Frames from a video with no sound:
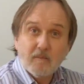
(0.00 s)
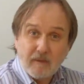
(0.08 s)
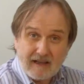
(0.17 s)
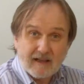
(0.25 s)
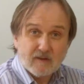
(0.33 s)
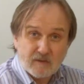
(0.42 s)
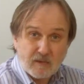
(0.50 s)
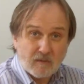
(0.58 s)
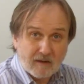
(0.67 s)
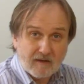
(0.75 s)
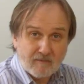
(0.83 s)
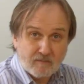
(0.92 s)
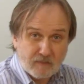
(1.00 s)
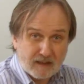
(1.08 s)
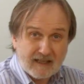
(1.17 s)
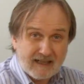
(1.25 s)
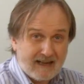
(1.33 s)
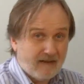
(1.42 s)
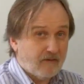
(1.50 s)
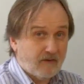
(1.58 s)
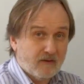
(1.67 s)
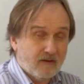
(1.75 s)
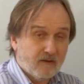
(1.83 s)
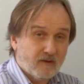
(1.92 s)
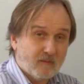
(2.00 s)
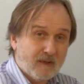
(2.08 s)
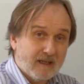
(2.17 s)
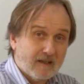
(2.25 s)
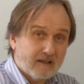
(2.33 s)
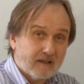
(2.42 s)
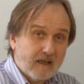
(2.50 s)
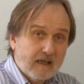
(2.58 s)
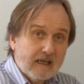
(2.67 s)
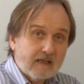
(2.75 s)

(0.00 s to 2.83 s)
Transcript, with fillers: but that was probably pretty loud through your speakers.